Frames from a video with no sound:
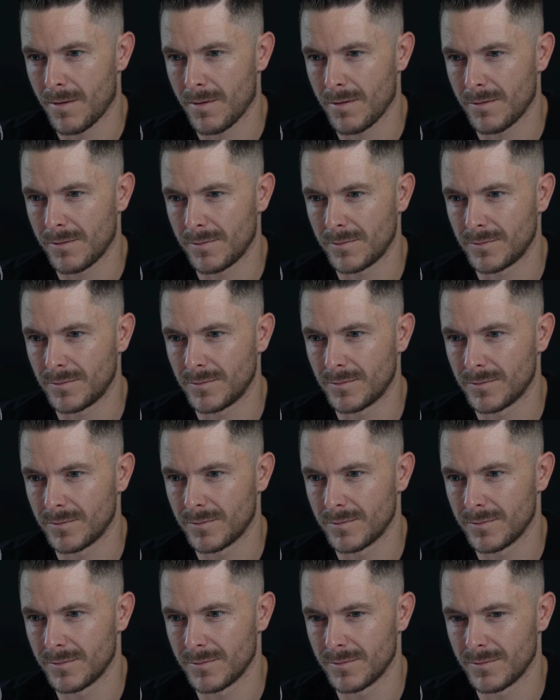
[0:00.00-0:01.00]

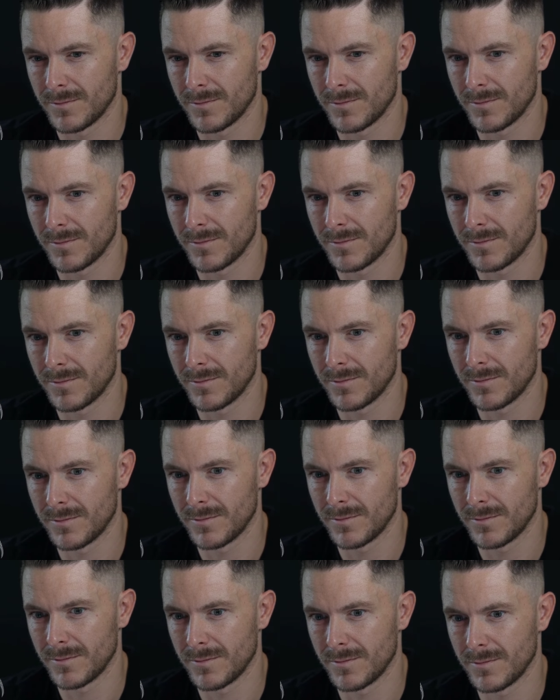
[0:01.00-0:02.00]

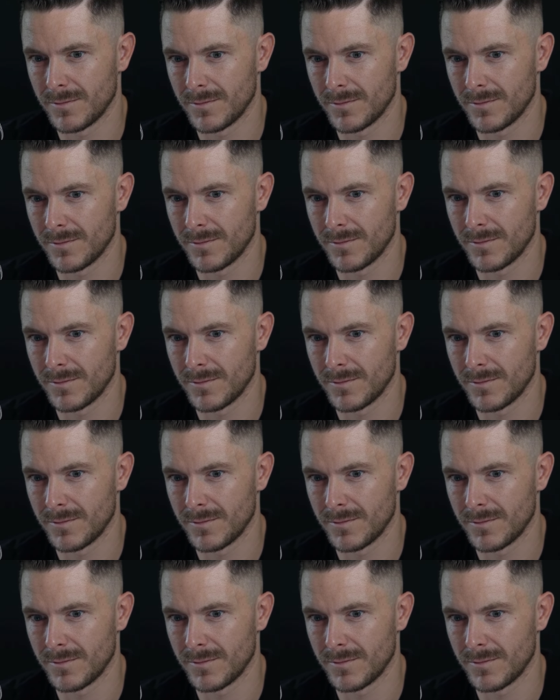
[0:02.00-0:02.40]
[no speech]